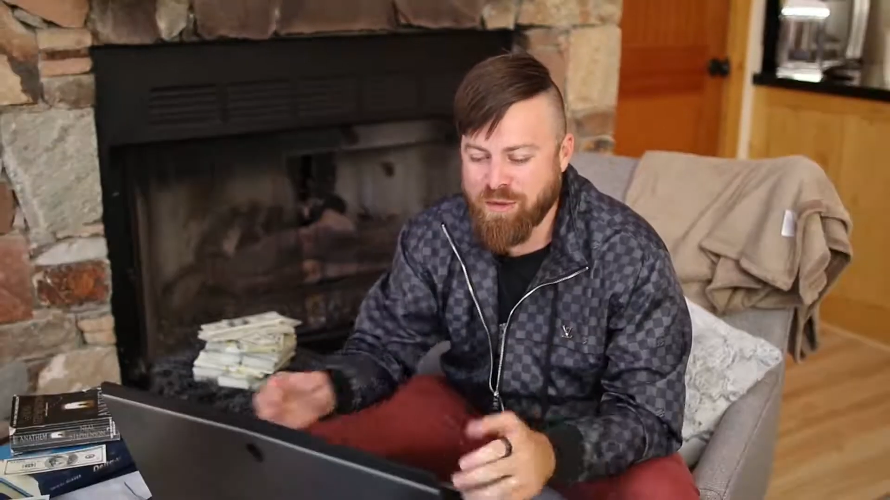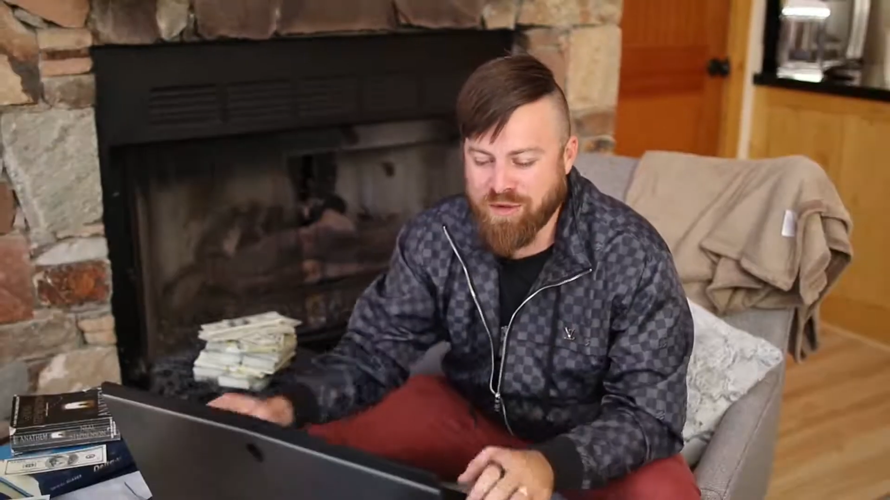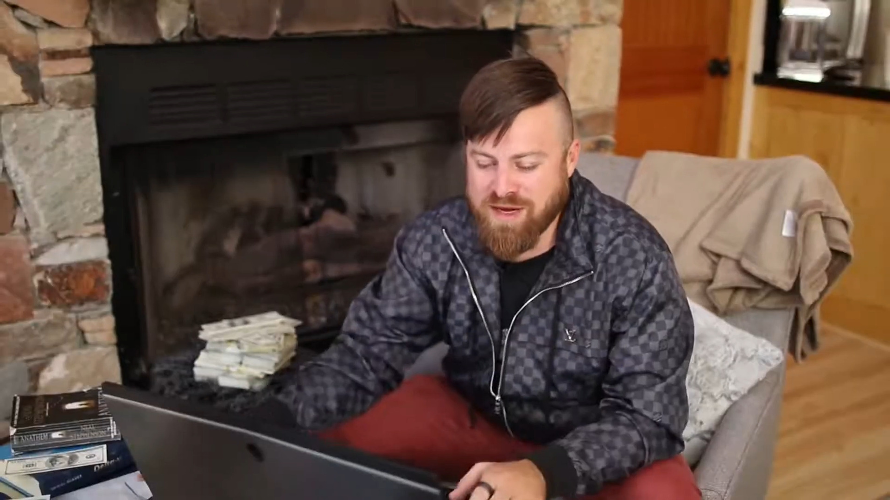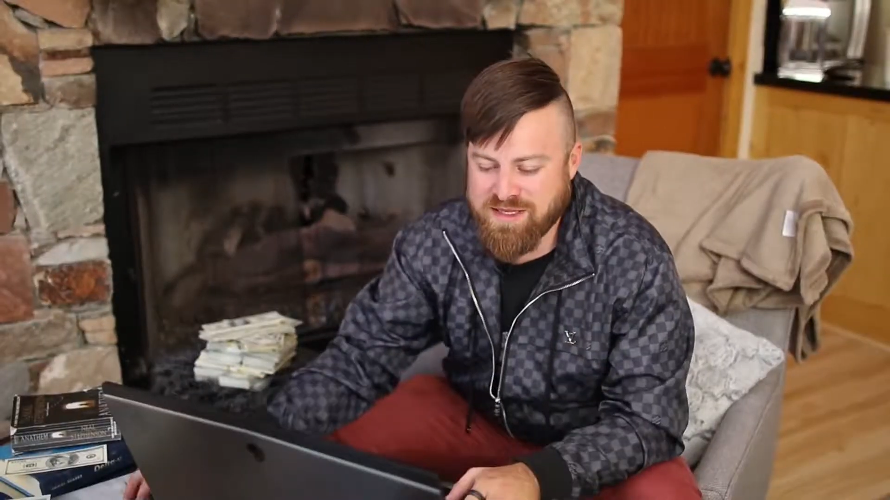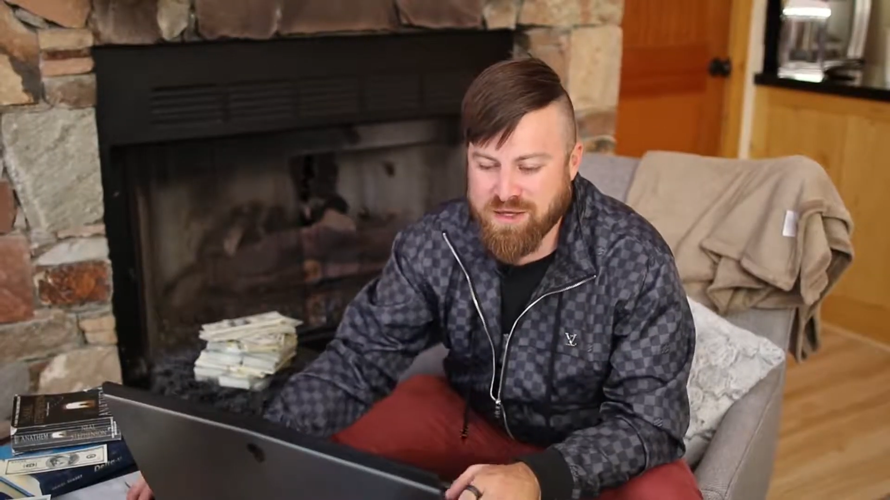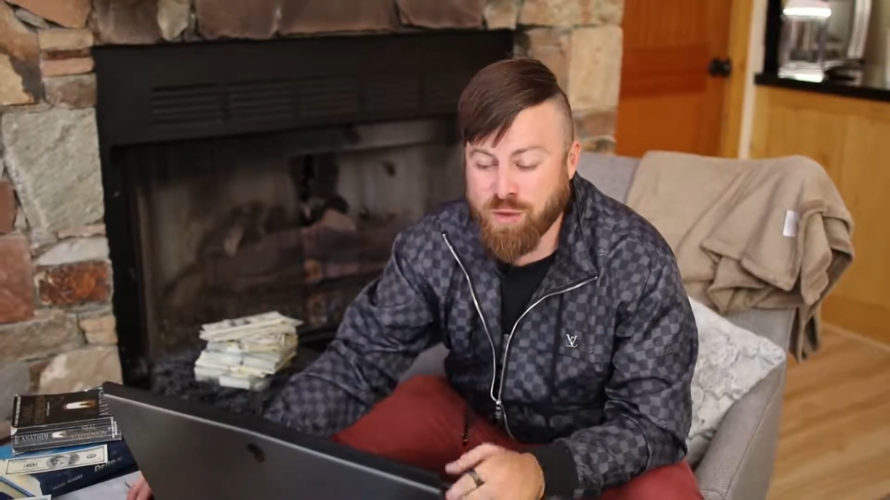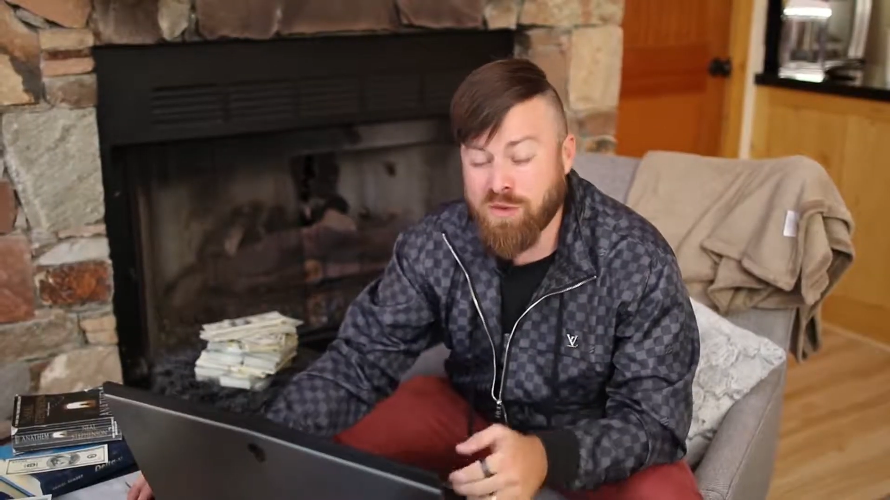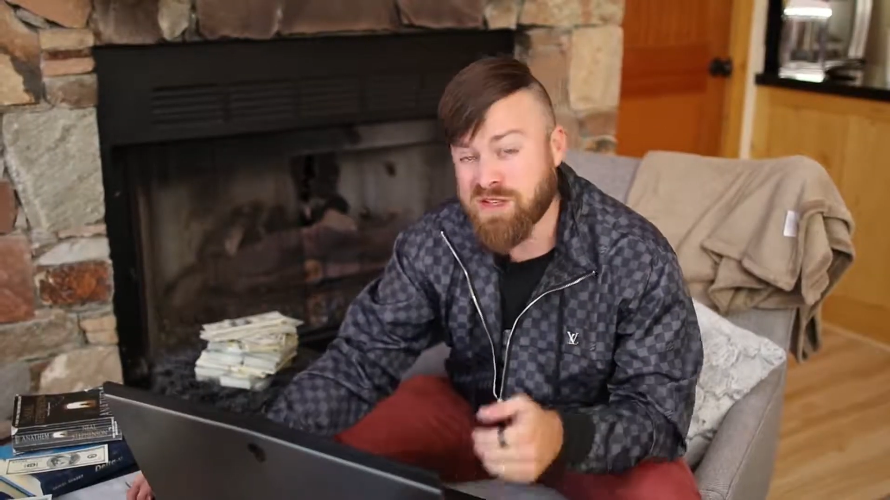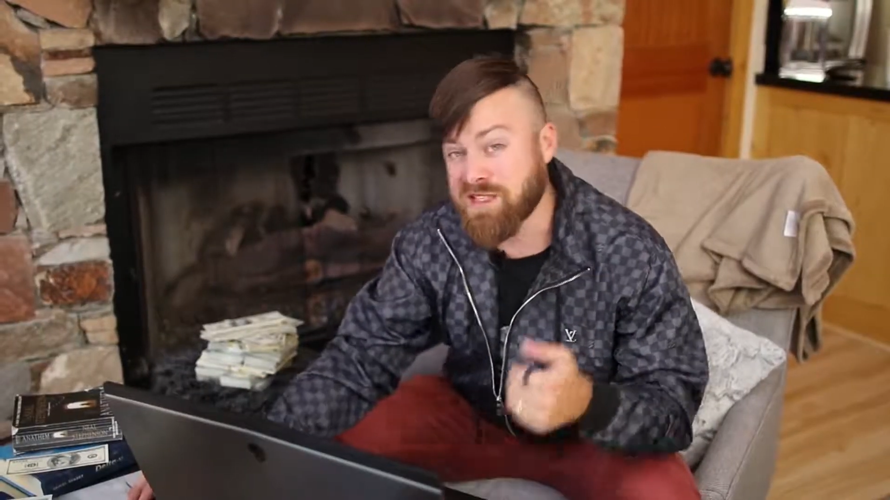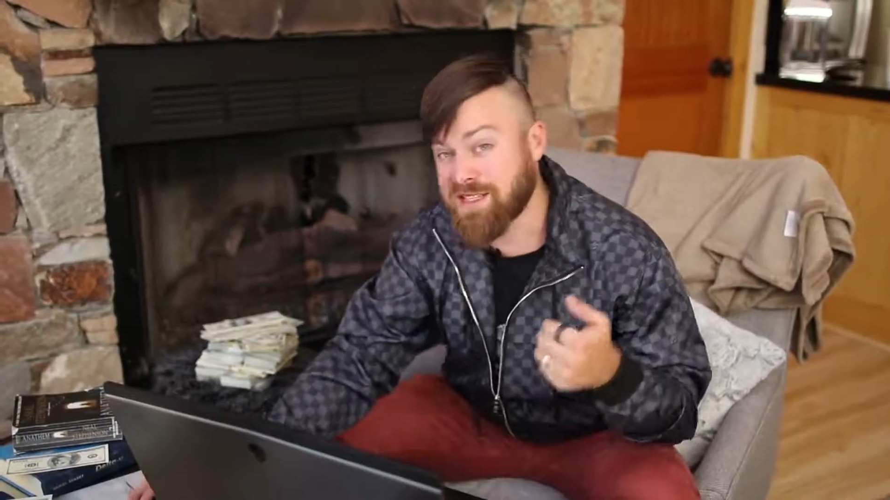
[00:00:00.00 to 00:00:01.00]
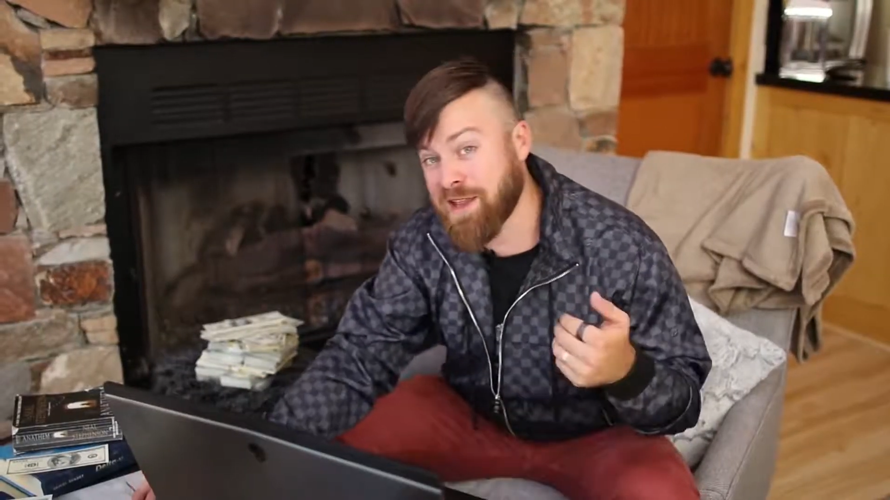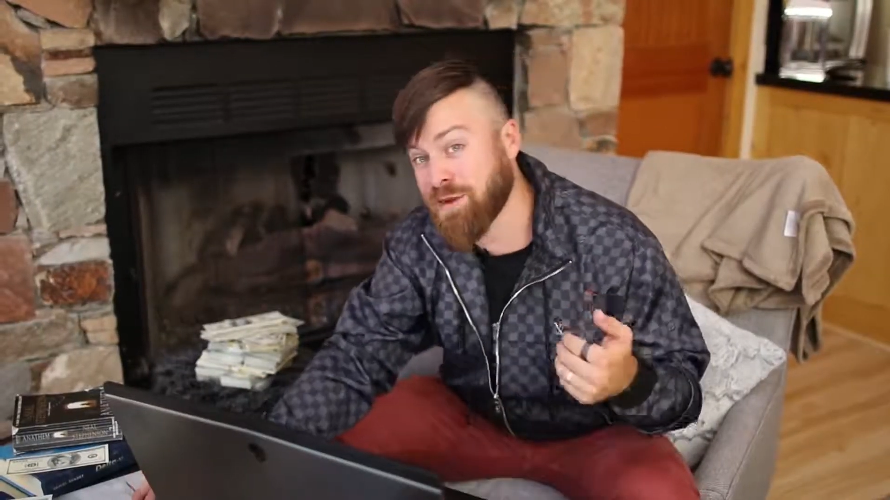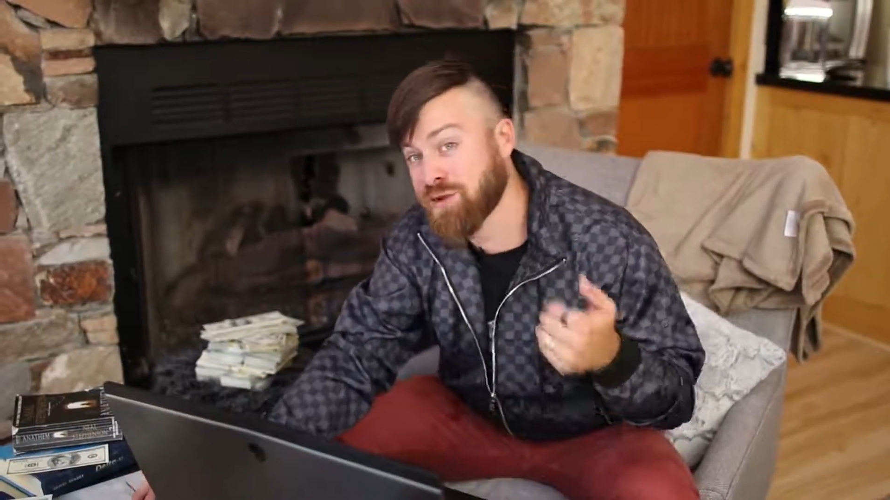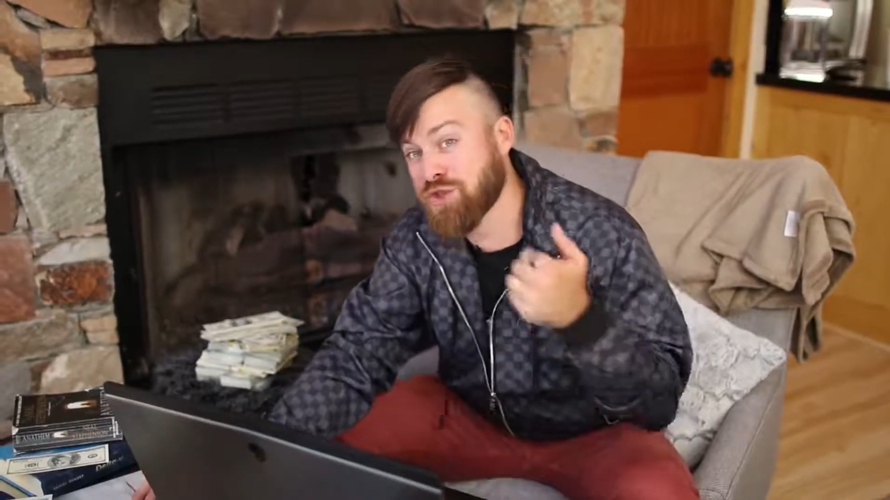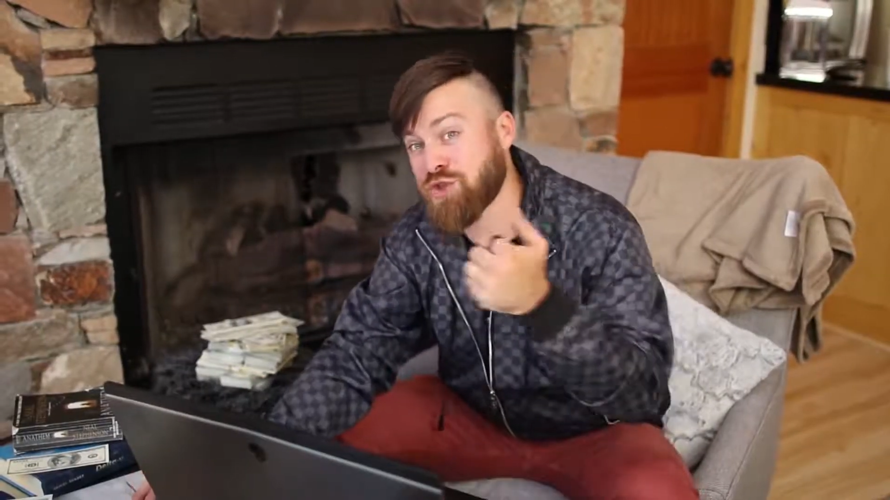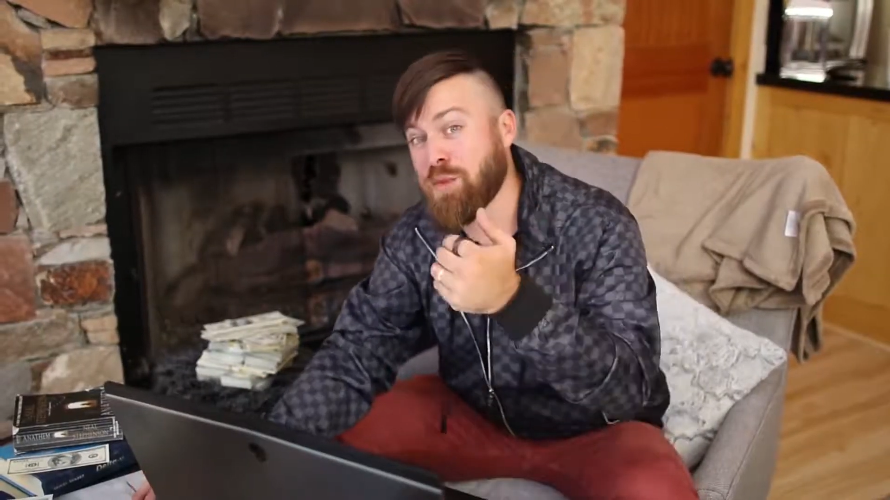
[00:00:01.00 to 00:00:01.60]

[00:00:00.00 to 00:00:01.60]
crazy and cool this is. And there's so